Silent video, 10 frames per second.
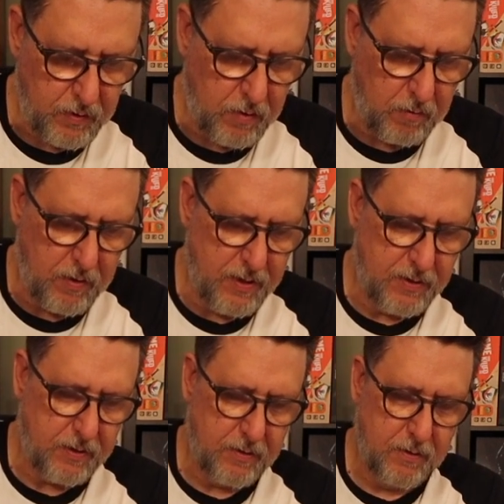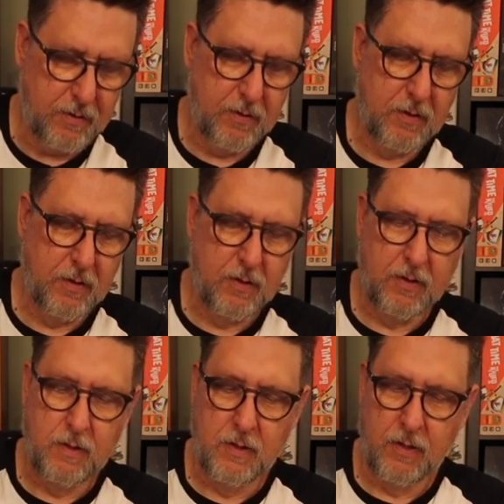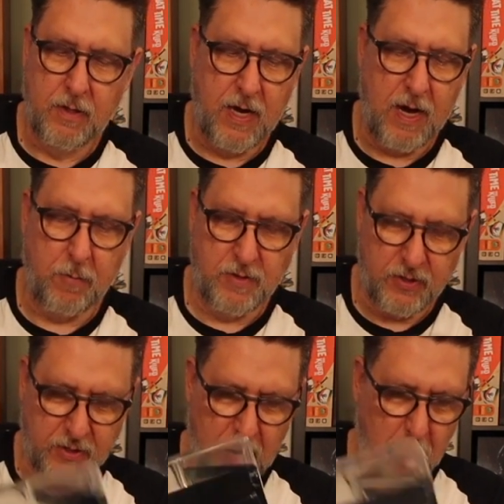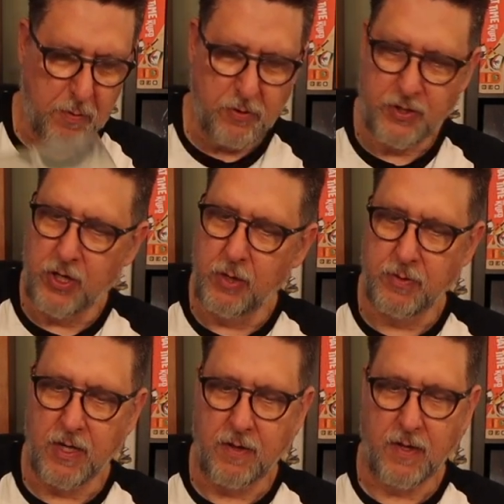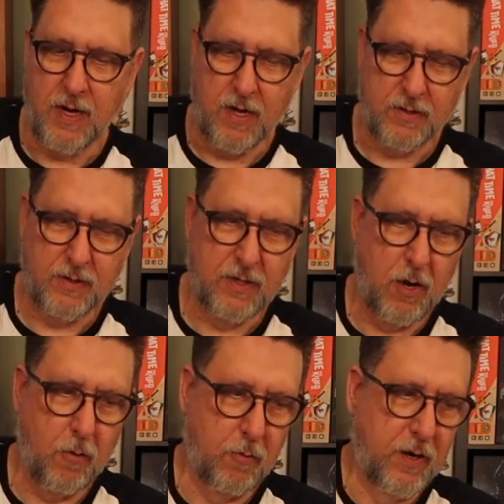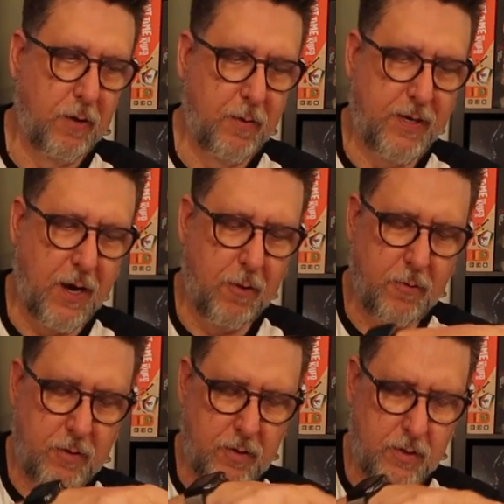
All right, and we just got our boost cubes and nothing else. So here we go.